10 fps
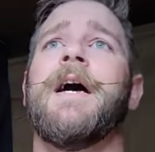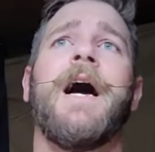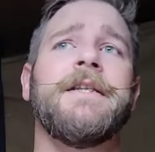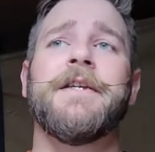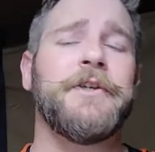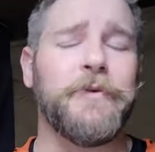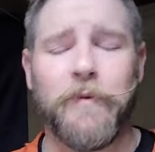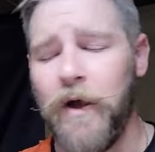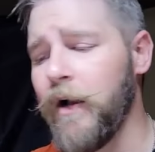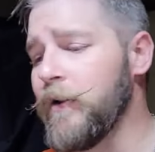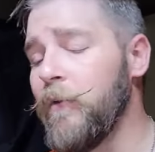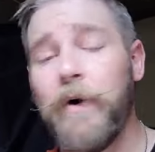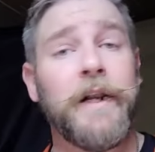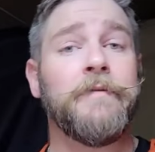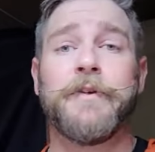I think you're wrong.
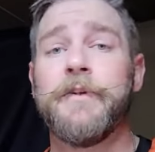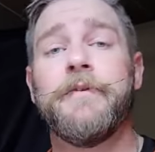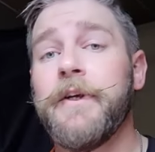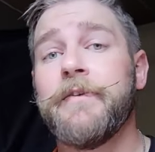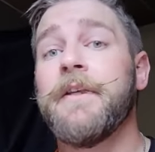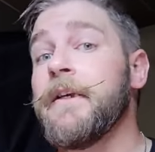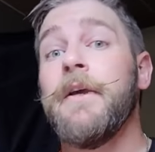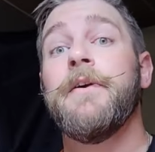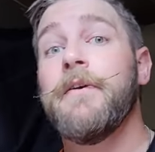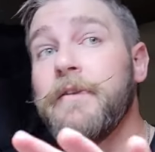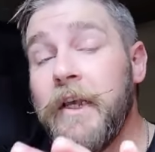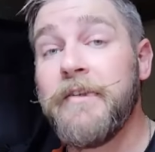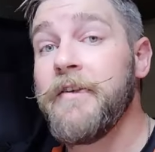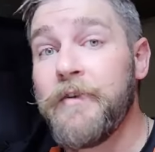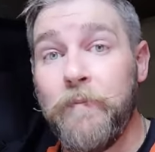Whatever, dude. Here's the thing
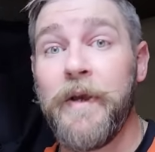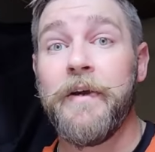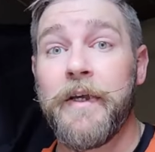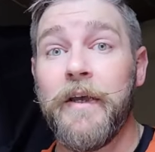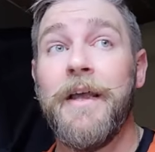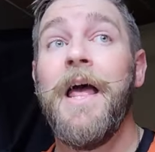this is America.